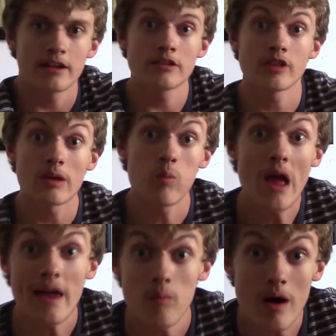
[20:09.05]
He's like,
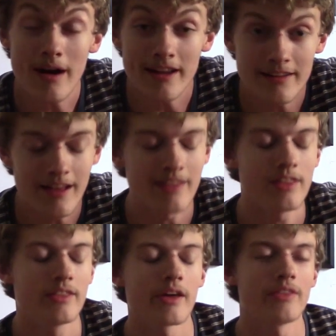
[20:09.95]
wait, why? And
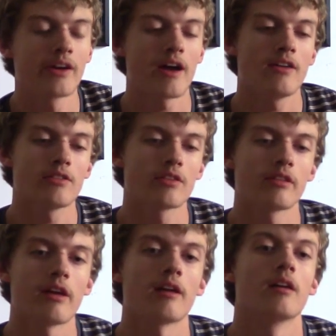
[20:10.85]
the guy's just
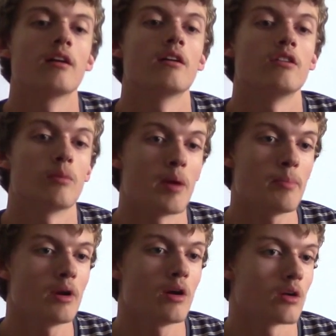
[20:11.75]
like, your
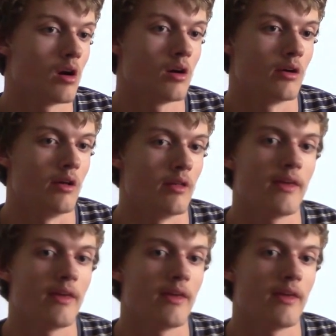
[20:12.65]
people are gone.